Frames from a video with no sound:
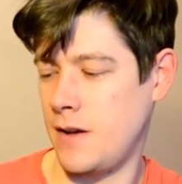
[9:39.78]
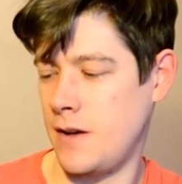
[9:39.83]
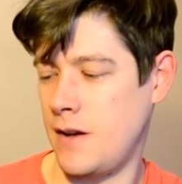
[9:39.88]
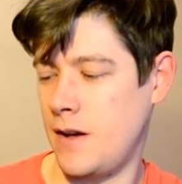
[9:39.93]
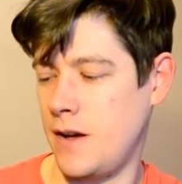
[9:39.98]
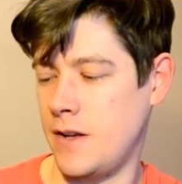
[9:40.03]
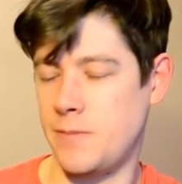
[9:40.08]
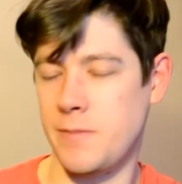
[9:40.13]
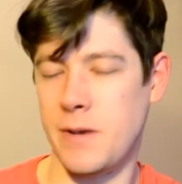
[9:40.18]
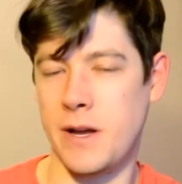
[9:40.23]

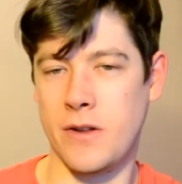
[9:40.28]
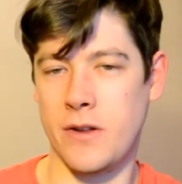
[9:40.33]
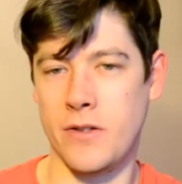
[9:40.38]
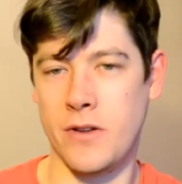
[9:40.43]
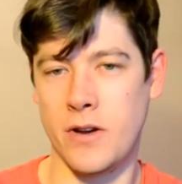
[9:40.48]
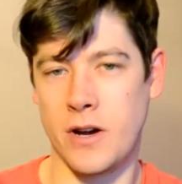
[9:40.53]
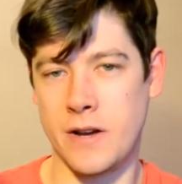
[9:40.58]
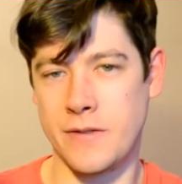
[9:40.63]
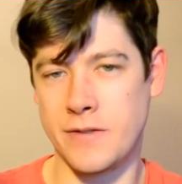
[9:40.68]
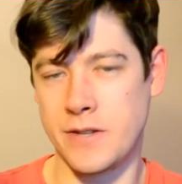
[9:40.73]
It's made on the
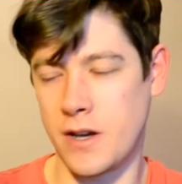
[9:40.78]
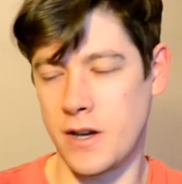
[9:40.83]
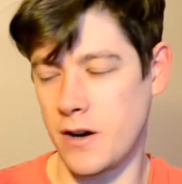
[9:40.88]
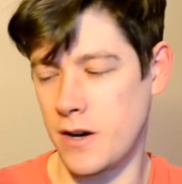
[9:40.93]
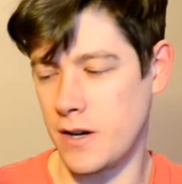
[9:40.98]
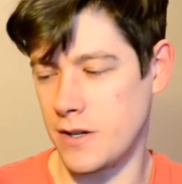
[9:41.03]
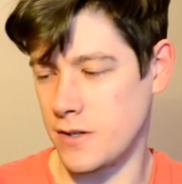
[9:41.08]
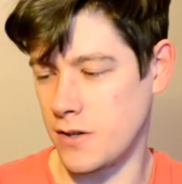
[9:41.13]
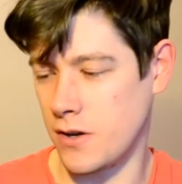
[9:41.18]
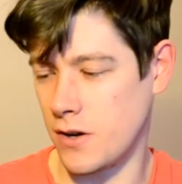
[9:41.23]
Isle of
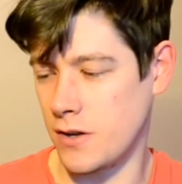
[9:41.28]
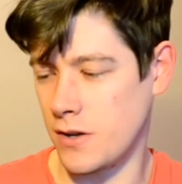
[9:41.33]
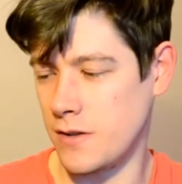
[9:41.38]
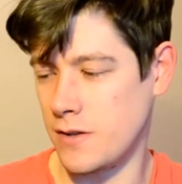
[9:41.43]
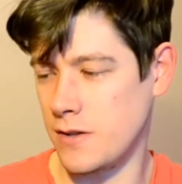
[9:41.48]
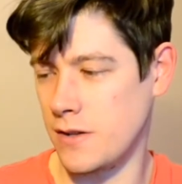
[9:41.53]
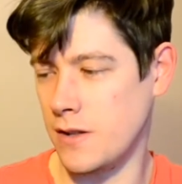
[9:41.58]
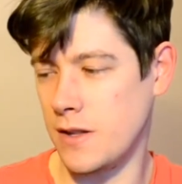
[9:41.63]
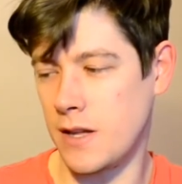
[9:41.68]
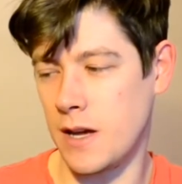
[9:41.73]
Skye in
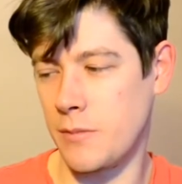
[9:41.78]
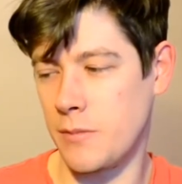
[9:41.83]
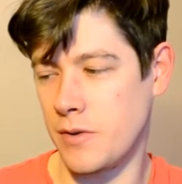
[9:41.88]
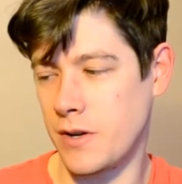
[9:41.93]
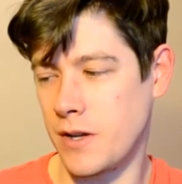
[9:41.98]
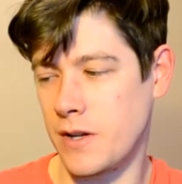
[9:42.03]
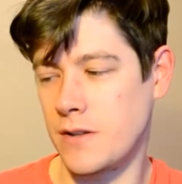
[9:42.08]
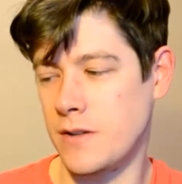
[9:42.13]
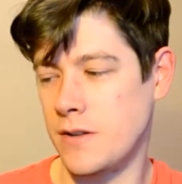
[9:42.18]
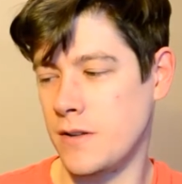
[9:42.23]
Scotland, in the
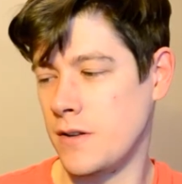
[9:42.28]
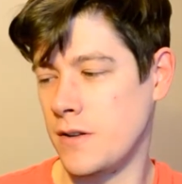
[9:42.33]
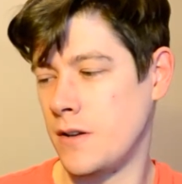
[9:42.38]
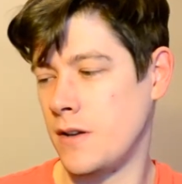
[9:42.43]
Hebrides,